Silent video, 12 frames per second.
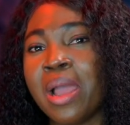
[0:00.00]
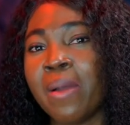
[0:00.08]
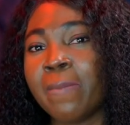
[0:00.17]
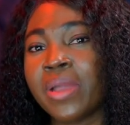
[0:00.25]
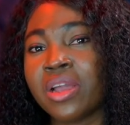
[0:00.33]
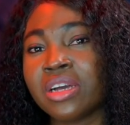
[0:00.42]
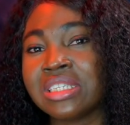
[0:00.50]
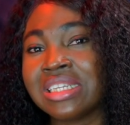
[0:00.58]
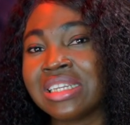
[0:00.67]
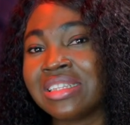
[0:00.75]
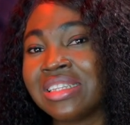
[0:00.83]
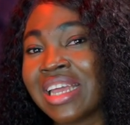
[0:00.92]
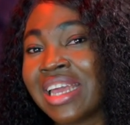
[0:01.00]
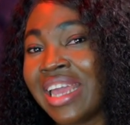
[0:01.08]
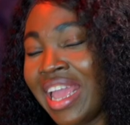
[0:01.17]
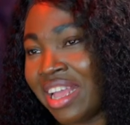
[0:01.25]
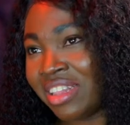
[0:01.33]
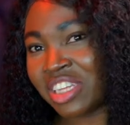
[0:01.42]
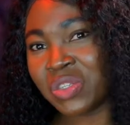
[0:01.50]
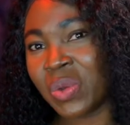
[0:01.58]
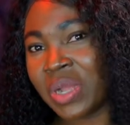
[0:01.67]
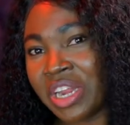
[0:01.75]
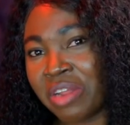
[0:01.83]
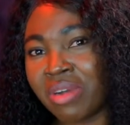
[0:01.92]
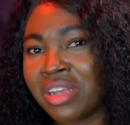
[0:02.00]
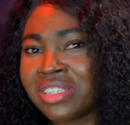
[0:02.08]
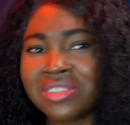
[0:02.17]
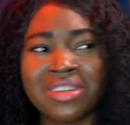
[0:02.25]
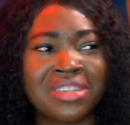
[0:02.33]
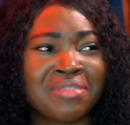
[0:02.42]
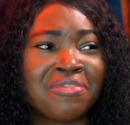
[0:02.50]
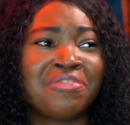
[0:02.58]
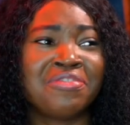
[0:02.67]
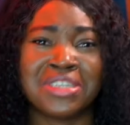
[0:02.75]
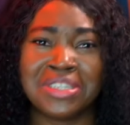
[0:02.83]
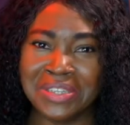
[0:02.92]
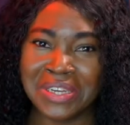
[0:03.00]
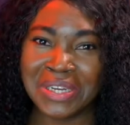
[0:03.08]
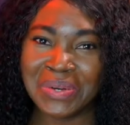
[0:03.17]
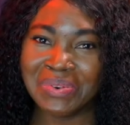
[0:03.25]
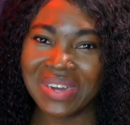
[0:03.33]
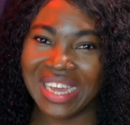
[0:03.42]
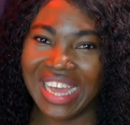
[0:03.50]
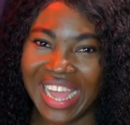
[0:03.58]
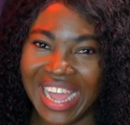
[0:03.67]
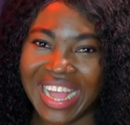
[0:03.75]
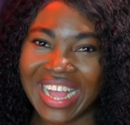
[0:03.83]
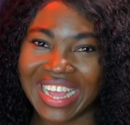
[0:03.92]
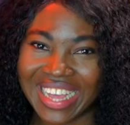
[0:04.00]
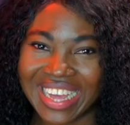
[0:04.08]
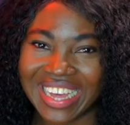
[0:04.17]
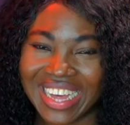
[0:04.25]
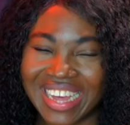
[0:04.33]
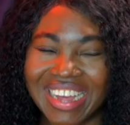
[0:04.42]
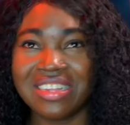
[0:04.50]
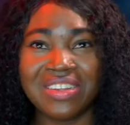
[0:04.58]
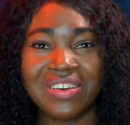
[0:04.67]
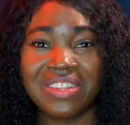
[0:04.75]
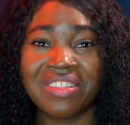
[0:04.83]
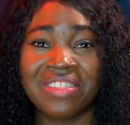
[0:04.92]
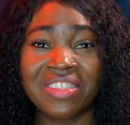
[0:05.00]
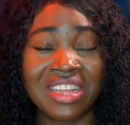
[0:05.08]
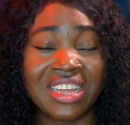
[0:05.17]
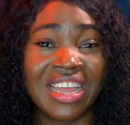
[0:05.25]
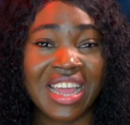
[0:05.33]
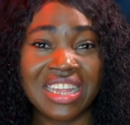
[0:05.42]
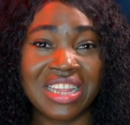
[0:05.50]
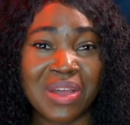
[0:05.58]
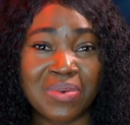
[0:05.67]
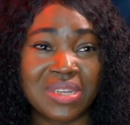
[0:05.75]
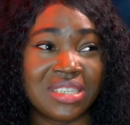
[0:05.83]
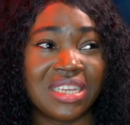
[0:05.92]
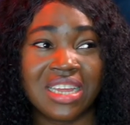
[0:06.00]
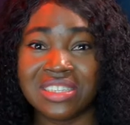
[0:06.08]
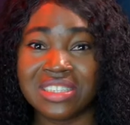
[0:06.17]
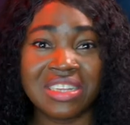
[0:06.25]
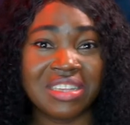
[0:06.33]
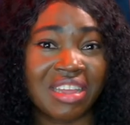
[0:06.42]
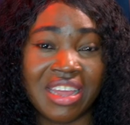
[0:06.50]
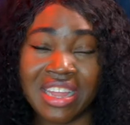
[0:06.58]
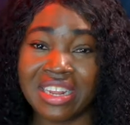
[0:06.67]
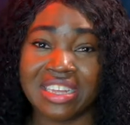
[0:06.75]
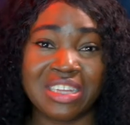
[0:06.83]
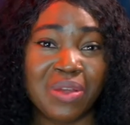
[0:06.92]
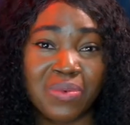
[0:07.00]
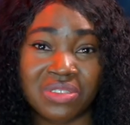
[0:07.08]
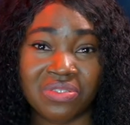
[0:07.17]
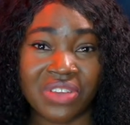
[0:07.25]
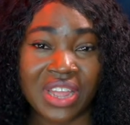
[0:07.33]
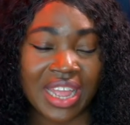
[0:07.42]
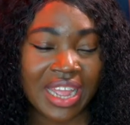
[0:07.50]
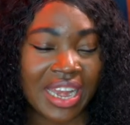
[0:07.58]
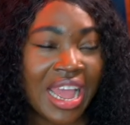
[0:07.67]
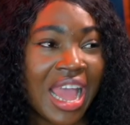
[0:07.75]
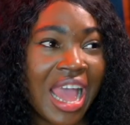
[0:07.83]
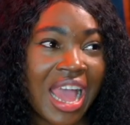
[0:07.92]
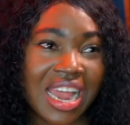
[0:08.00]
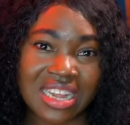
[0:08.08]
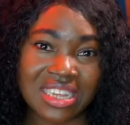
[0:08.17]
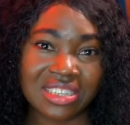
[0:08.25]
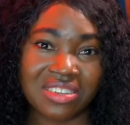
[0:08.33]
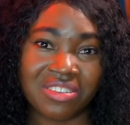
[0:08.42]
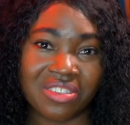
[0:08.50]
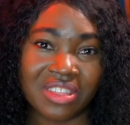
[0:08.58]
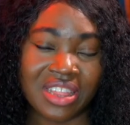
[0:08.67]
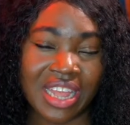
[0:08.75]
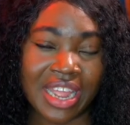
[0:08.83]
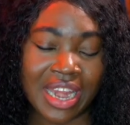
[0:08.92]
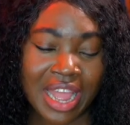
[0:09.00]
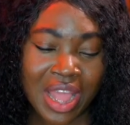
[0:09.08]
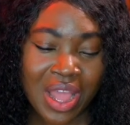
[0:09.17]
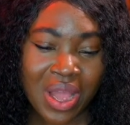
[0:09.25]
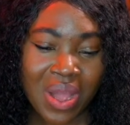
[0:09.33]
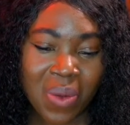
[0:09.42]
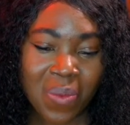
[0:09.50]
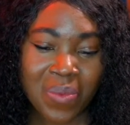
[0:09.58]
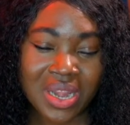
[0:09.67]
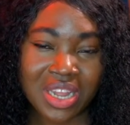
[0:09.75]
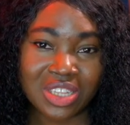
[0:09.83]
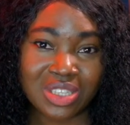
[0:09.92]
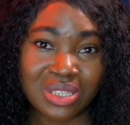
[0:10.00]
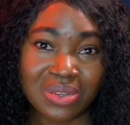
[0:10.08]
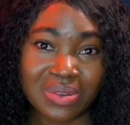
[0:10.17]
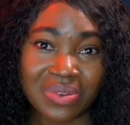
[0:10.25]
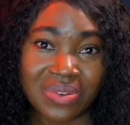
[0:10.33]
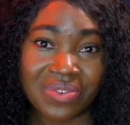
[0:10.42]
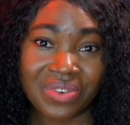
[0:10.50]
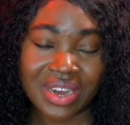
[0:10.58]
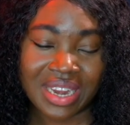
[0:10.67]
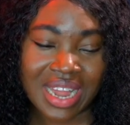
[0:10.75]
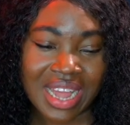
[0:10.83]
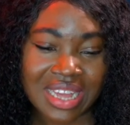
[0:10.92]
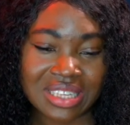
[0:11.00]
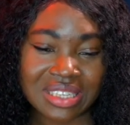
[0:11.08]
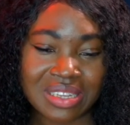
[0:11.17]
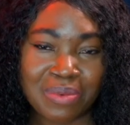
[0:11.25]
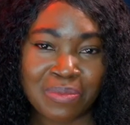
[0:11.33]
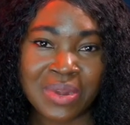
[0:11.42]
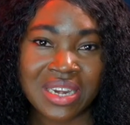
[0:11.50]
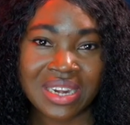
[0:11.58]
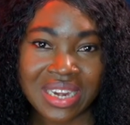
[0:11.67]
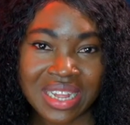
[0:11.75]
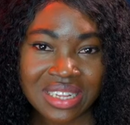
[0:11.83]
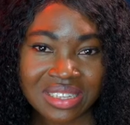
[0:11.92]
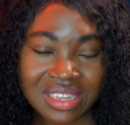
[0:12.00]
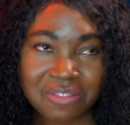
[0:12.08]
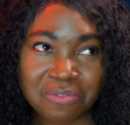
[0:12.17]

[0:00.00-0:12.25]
because the king they're talking about is not the physical king. The king they were saying is not the king that he was thinking. And that's another thing we need to realize. We need